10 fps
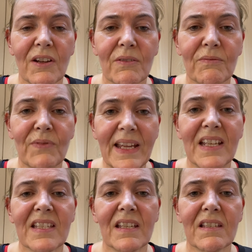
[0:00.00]

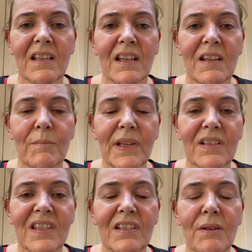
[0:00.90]
races
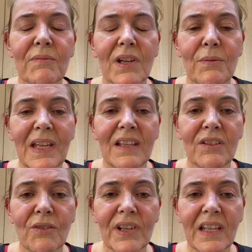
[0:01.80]
because they don't go in
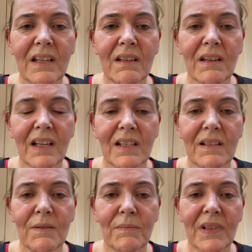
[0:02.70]
your ear,
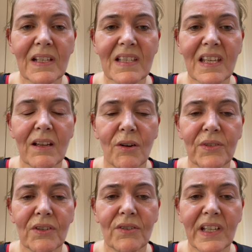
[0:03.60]
they sit on
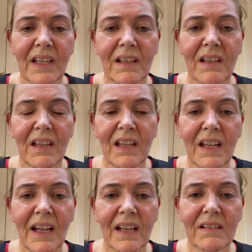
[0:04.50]
your ear,
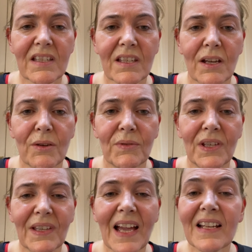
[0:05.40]
and so
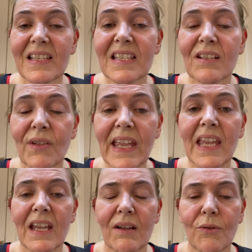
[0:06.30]
you can still
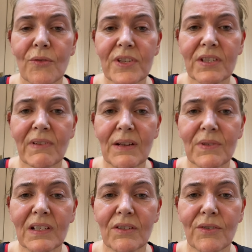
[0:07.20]
hear all the
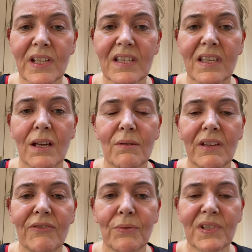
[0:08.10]
surrounding noise. So
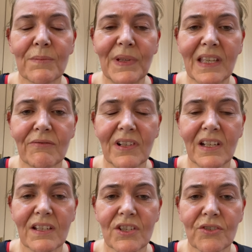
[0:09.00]
if you were to be given an
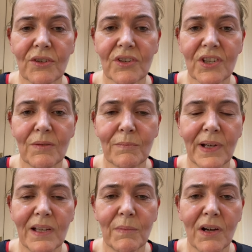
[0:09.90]
instruction
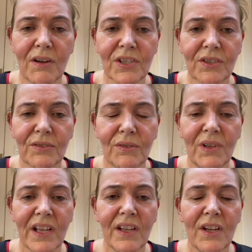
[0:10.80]
by a marshal,
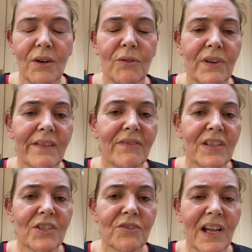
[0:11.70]
or if
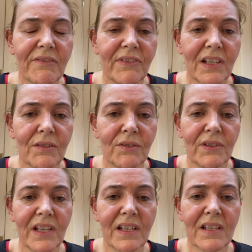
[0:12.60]
there's traffic
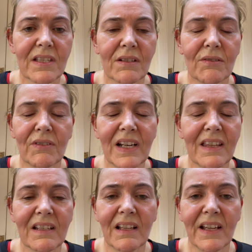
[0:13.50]
noise or
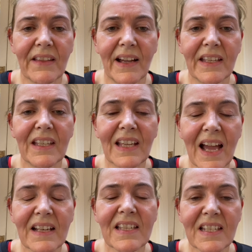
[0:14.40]
anything like that, you
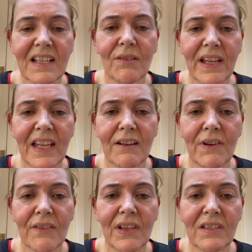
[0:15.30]
can still hear
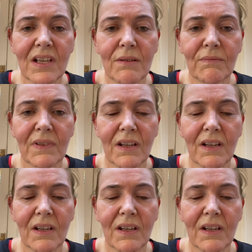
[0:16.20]
it. They don't